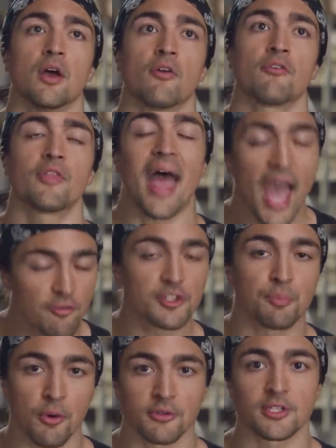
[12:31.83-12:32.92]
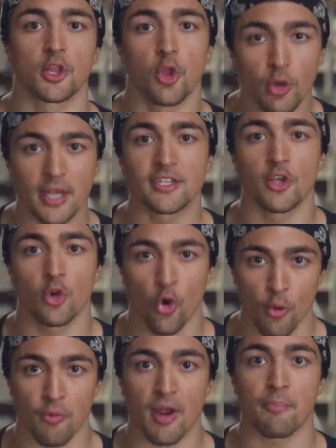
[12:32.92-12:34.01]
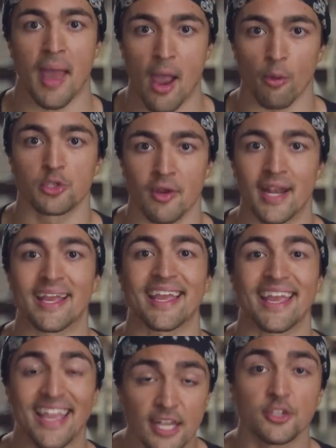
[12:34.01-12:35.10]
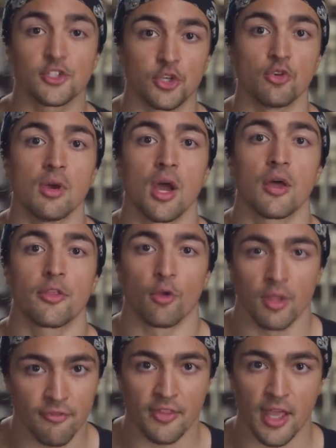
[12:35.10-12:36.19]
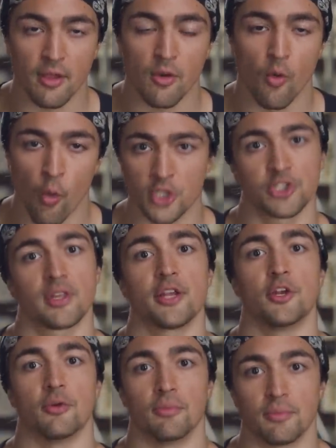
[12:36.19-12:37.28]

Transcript: For the average person looking to incorporate power training into their lifting, what should they do?